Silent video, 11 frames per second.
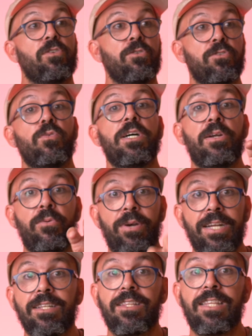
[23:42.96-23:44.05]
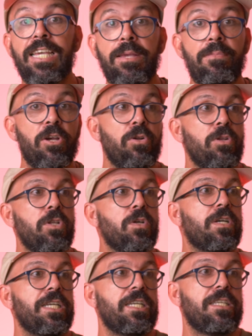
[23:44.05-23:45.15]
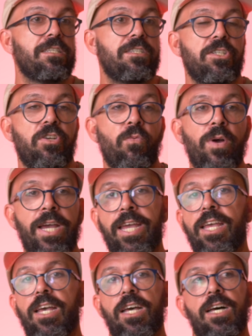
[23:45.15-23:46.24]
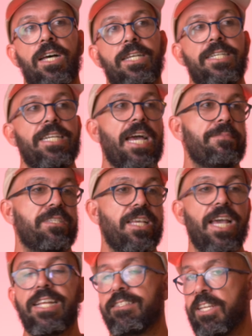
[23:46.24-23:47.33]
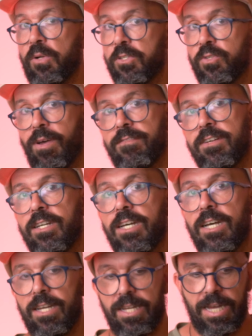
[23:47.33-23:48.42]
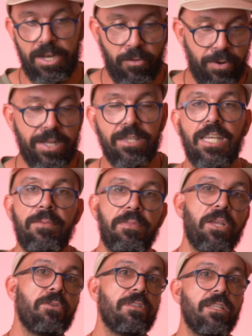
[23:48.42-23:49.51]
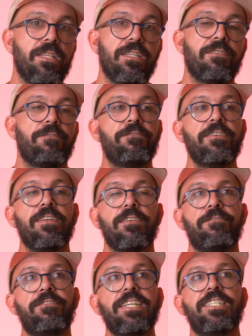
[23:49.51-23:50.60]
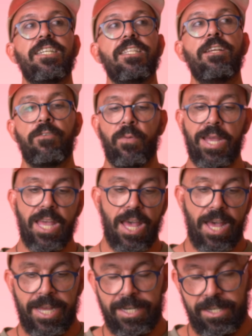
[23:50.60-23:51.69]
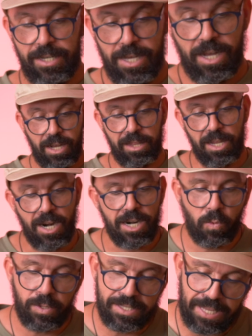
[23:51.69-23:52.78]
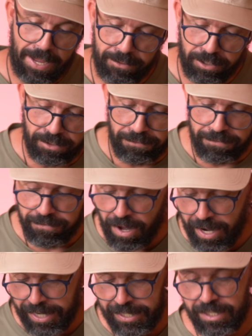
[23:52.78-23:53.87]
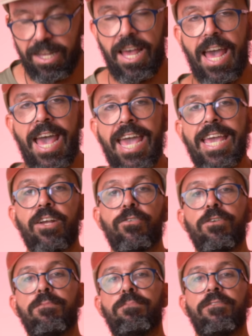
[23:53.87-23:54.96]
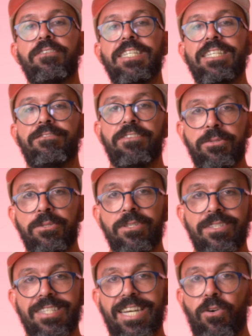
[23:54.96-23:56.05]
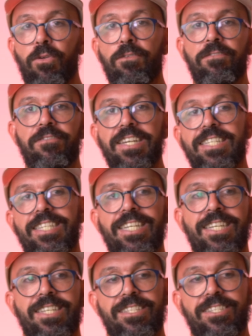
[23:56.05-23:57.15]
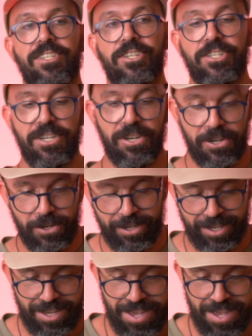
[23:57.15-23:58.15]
also a real team. They all look in a certain way. Dam skates, they also have a real team. They all fit in a different way. And Clark was able to find a group of individuals that all fit in a certain look.